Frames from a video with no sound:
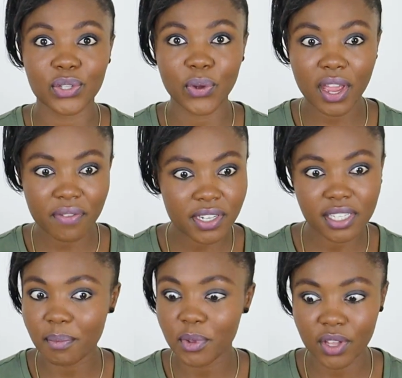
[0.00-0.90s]
So every
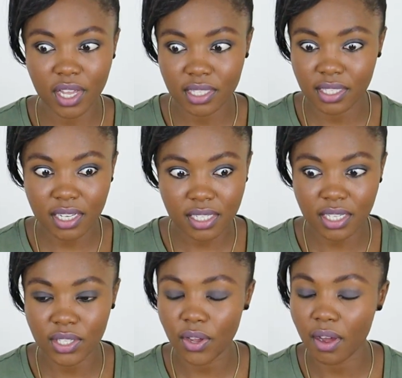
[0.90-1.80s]
time you hear a
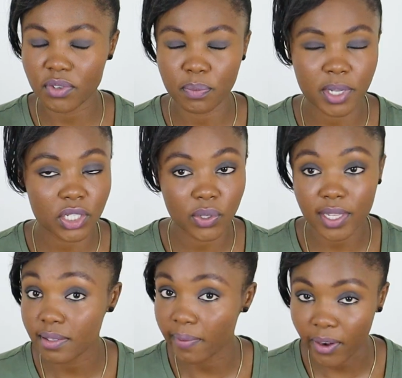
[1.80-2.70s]
sentence, you have to make sure
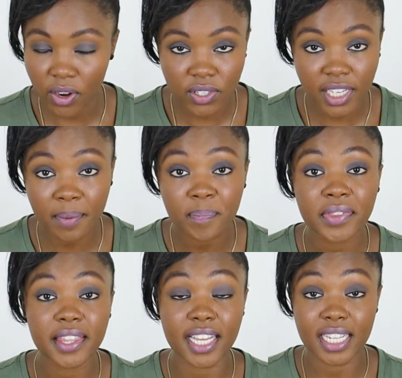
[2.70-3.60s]
it's recording,
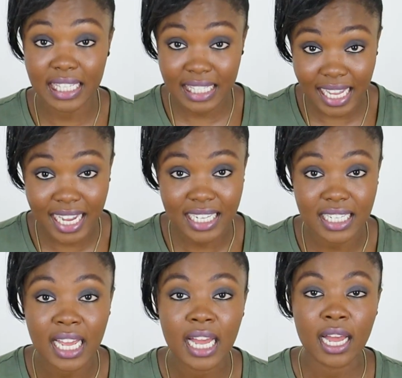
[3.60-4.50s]
then say it.